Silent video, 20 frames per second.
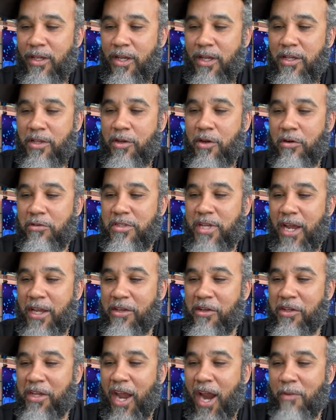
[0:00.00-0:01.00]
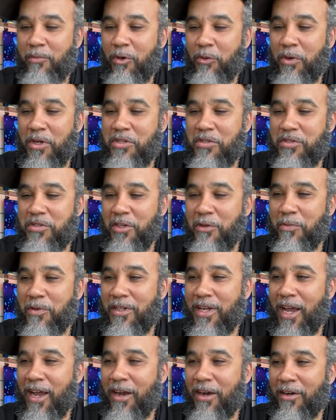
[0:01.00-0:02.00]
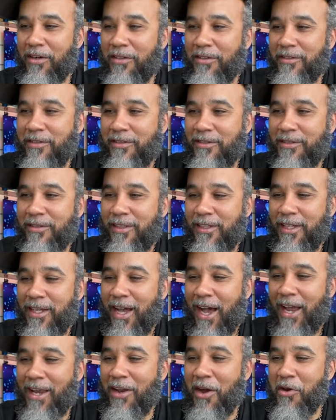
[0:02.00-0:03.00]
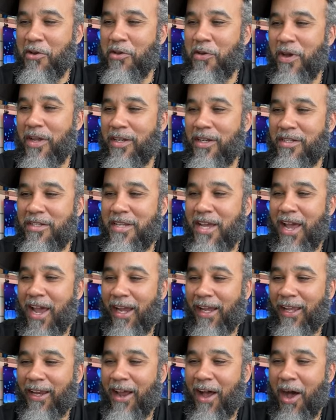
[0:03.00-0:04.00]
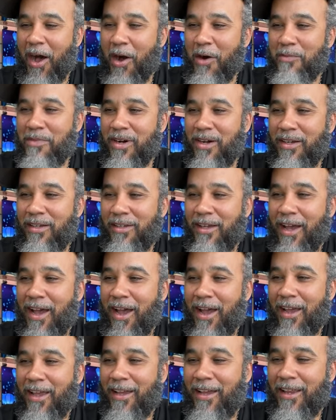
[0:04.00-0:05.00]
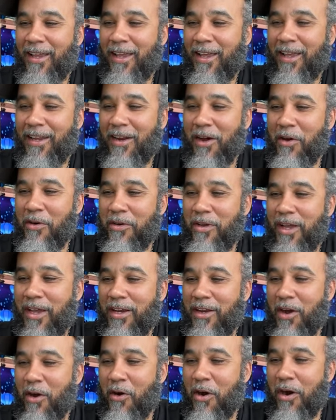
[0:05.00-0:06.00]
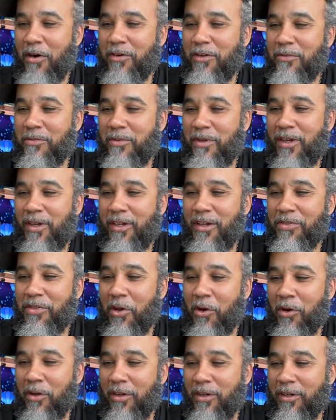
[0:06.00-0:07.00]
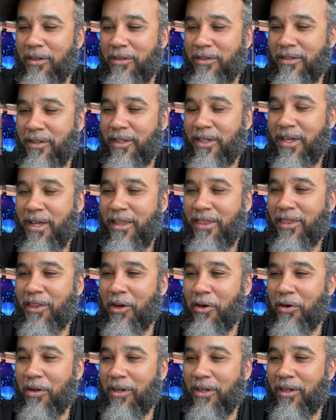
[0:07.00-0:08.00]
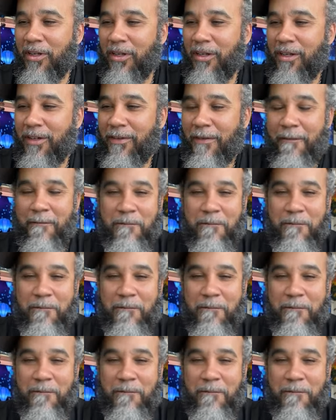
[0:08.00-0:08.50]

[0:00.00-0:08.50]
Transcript: You gonna take your camera with you, Super Dale? I know you into tech and all, but hey, it, it don't it don't hurt to uh, throw a little throw a little